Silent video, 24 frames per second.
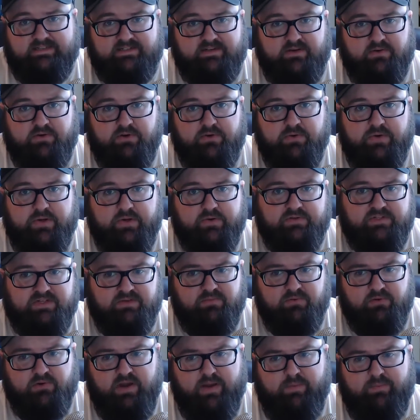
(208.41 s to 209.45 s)
So kudos to
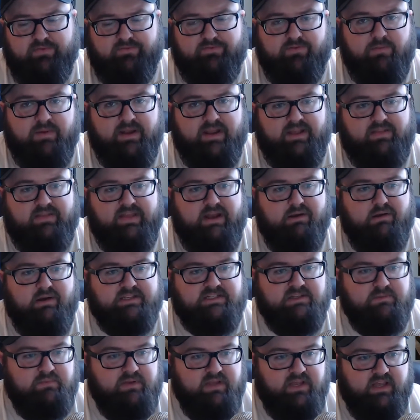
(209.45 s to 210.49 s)
Blue Apron for making that
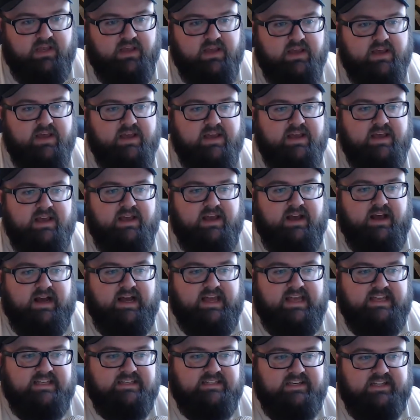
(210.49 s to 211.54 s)
recipe
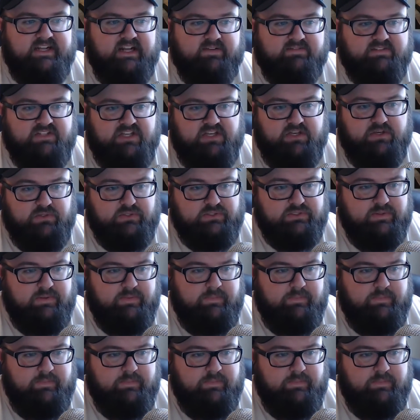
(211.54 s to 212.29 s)
easy enough to use.